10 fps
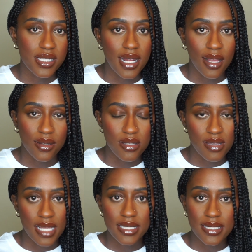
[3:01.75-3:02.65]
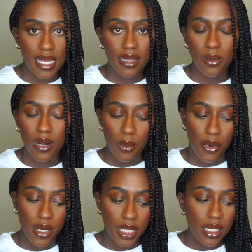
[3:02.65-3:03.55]
styles. So that's exactly what I
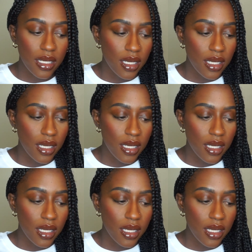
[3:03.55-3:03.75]
wanted.